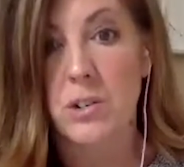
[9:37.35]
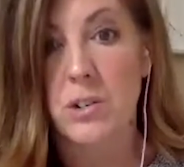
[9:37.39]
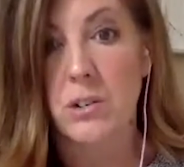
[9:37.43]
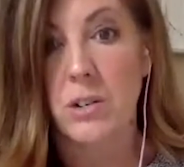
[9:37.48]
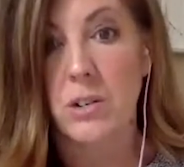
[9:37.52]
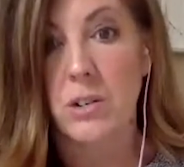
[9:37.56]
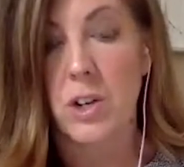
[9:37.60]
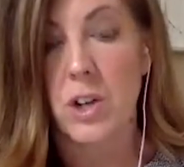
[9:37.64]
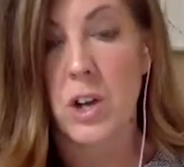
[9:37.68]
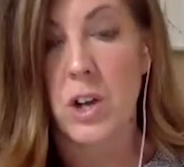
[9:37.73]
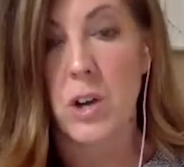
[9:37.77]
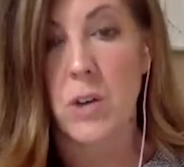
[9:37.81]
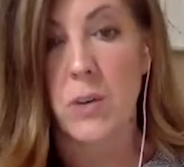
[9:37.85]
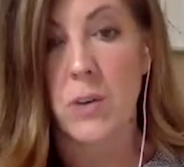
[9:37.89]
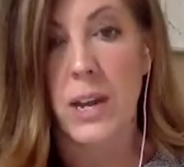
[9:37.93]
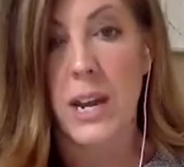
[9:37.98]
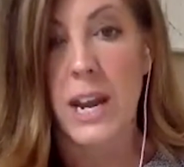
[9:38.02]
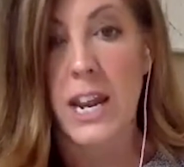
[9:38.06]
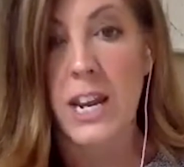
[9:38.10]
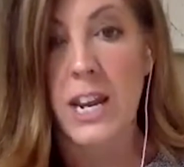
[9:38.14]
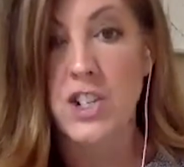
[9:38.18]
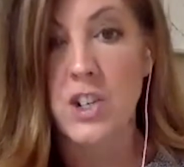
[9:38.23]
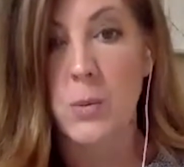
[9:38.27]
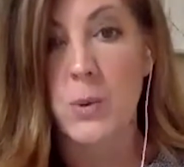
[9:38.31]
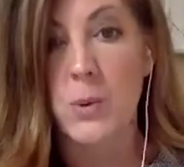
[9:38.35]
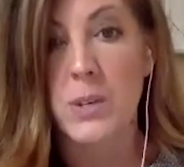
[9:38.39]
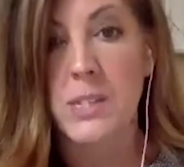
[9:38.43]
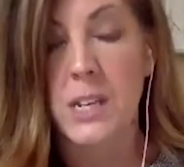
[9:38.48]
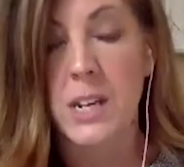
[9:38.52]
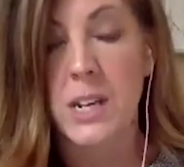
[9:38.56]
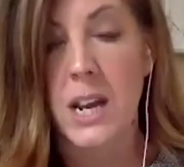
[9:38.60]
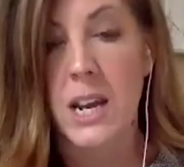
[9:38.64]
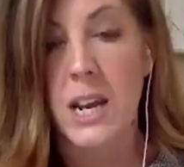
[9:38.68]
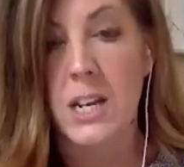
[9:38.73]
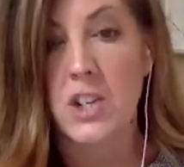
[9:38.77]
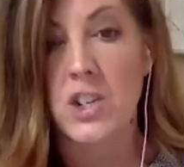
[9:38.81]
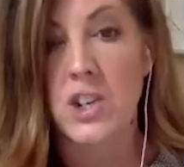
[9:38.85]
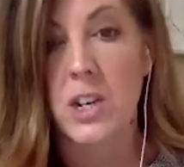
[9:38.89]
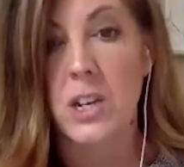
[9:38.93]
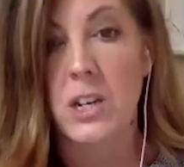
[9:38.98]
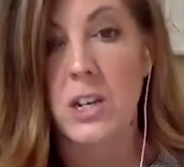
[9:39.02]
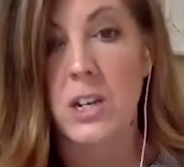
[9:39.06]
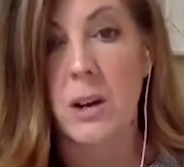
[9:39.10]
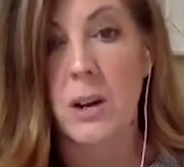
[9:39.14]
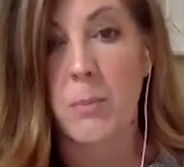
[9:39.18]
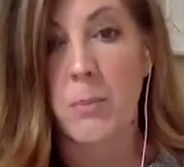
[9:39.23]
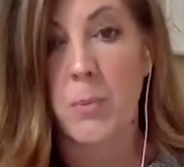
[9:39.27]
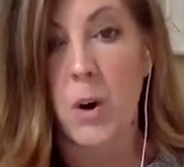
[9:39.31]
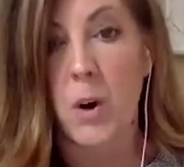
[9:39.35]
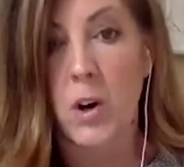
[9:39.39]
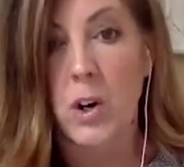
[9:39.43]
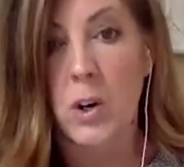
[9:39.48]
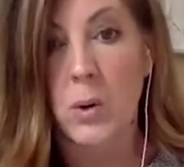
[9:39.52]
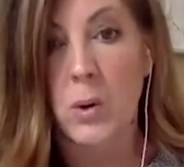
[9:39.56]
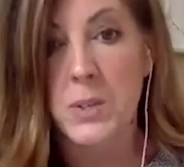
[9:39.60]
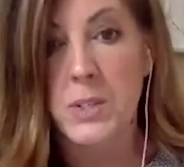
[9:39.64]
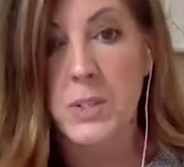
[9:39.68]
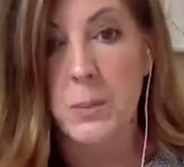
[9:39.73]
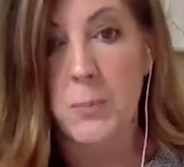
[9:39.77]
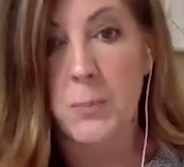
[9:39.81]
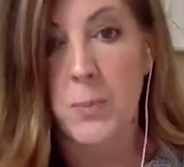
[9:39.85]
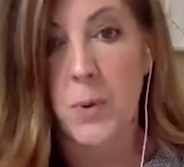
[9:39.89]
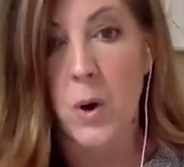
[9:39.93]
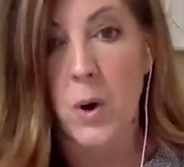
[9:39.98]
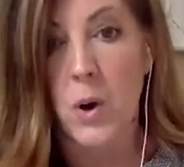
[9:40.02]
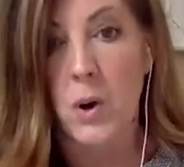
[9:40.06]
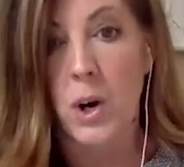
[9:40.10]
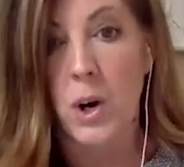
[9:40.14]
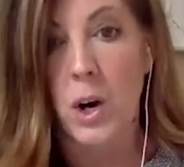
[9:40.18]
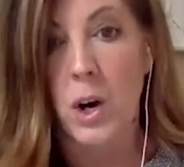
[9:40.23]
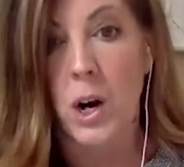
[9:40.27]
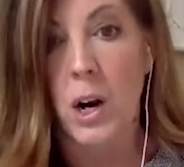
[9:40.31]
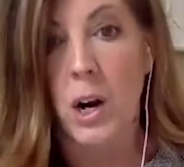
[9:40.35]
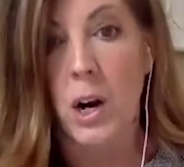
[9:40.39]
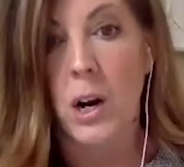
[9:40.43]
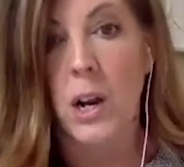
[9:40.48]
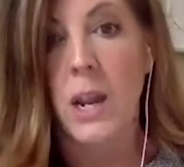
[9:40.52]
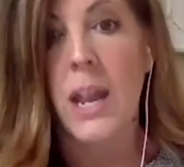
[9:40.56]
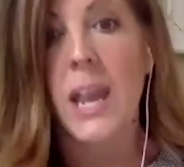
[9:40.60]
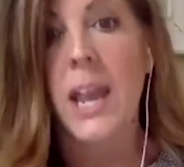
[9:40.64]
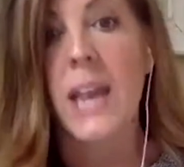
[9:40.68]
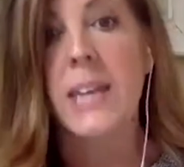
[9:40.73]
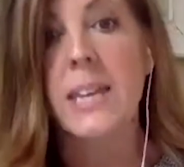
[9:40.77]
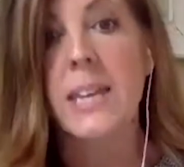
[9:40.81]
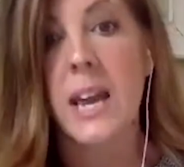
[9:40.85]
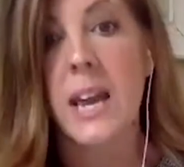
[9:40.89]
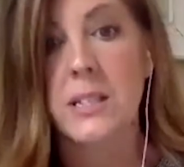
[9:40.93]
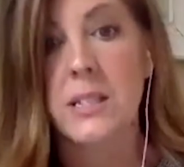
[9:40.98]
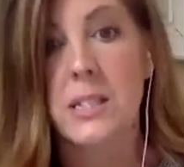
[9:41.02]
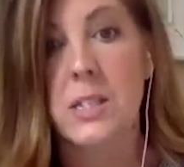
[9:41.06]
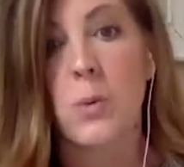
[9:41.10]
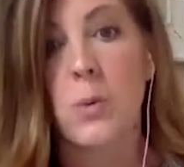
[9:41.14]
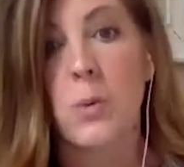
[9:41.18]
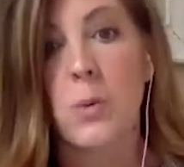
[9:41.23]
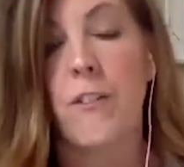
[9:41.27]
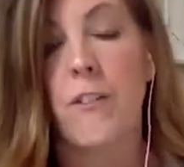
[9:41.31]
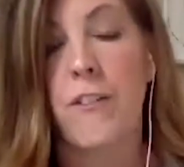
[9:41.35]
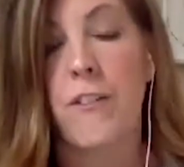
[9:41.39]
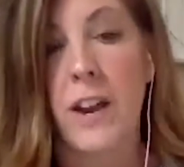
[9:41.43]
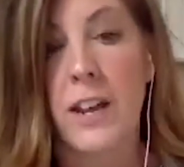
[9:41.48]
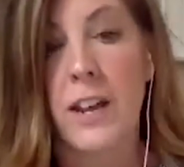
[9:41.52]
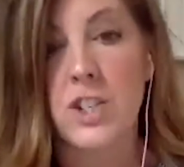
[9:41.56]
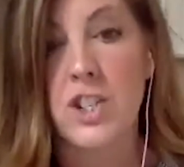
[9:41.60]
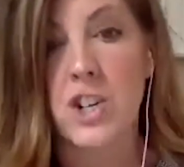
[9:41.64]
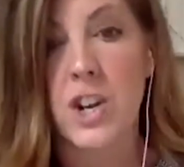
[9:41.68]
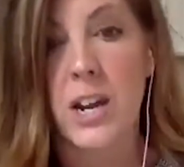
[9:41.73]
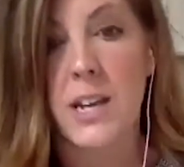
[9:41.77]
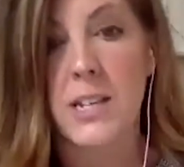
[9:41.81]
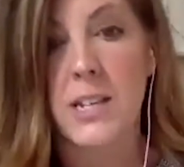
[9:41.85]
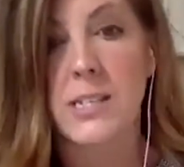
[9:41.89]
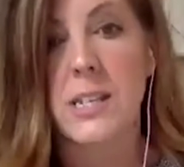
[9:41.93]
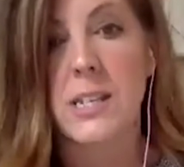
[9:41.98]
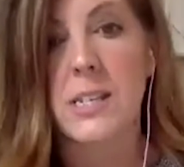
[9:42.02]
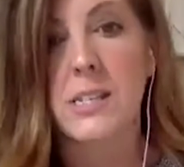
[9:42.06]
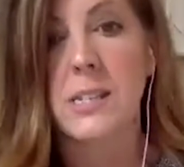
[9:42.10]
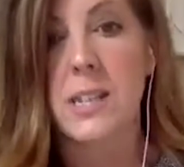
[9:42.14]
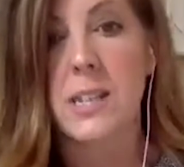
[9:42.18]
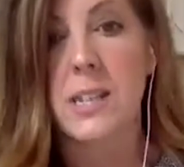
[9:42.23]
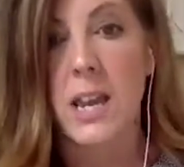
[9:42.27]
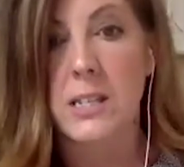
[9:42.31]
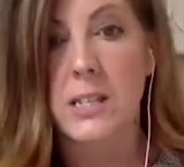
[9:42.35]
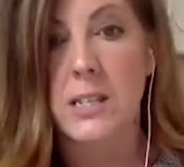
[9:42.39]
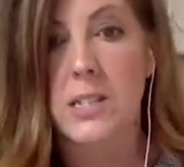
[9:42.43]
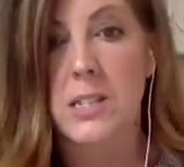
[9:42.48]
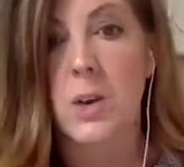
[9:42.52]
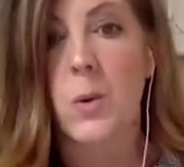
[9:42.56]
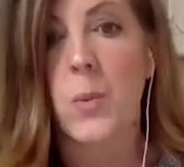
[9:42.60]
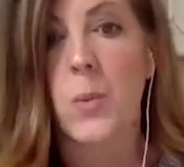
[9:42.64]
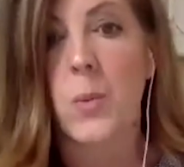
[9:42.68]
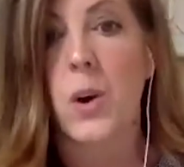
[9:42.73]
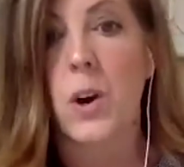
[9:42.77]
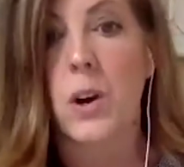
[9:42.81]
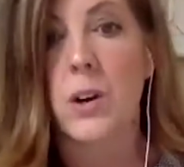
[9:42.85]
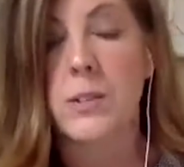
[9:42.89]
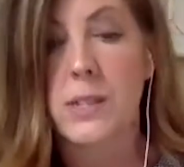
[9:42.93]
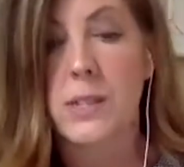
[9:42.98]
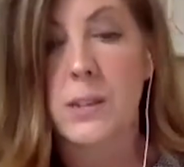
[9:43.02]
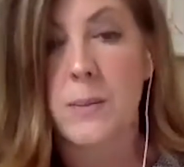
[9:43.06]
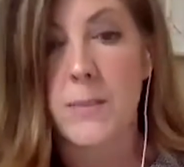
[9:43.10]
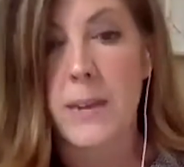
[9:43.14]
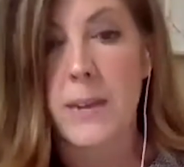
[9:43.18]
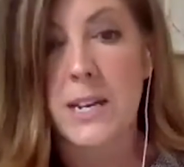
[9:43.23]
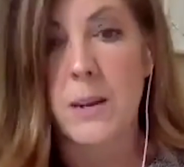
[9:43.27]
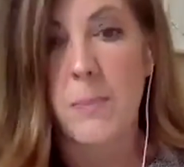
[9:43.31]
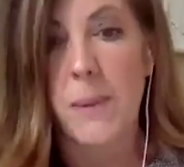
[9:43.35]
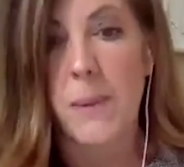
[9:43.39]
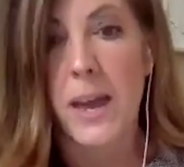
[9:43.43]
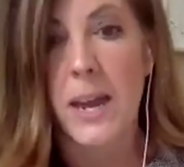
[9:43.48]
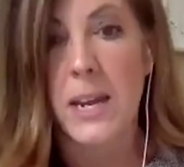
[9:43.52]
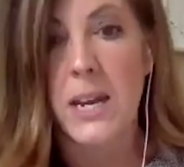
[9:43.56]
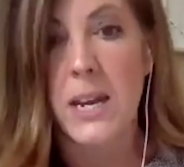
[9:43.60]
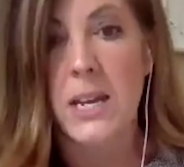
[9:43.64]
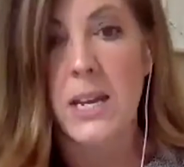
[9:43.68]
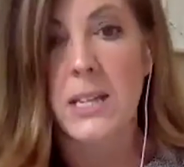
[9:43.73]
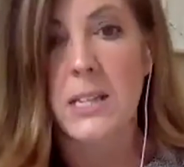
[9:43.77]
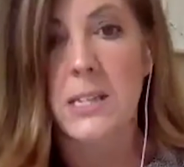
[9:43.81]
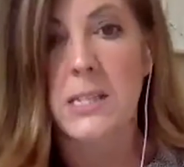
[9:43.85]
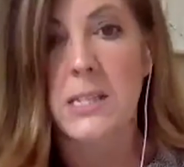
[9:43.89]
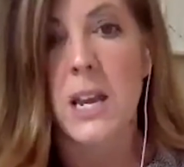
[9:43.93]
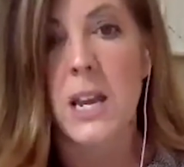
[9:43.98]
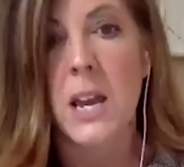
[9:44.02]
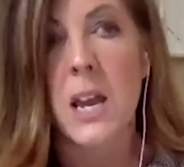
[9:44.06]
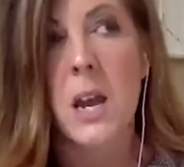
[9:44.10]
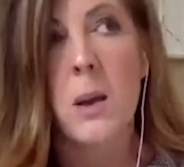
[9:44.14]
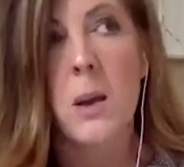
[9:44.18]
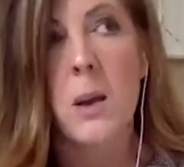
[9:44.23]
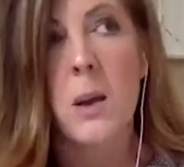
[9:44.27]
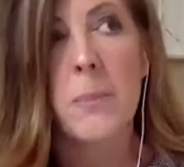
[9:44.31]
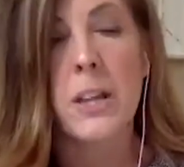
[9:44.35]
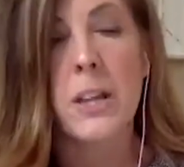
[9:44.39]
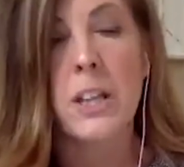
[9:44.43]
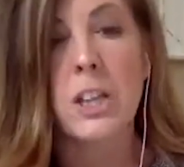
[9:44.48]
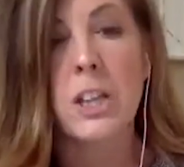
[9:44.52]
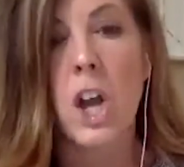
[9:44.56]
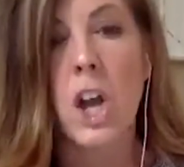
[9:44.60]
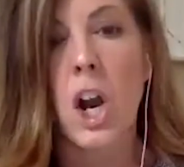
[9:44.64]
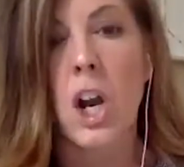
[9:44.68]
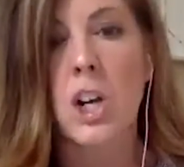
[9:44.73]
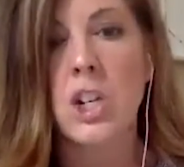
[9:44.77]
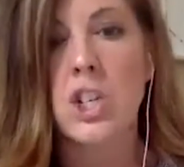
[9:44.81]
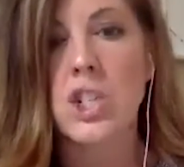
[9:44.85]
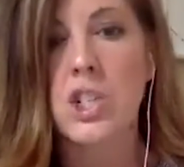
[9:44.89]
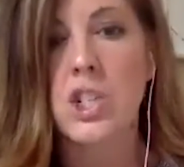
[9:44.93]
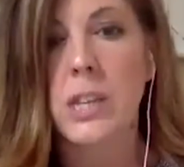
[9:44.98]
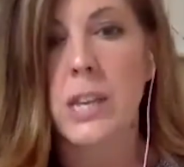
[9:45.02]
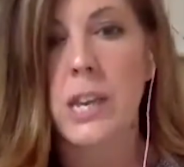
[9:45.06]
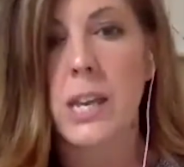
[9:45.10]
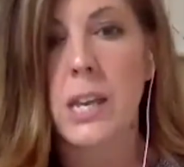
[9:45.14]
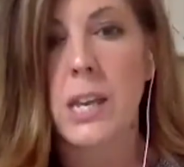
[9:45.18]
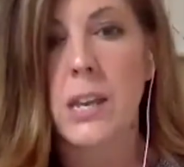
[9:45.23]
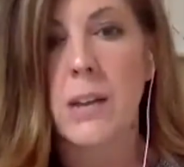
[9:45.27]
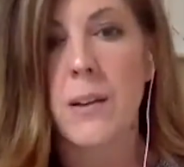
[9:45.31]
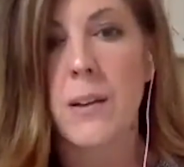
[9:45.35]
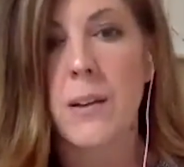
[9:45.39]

An agent was an agent, a broker was a broker. Yes, there were franchises. Yes, there were some independents, but largely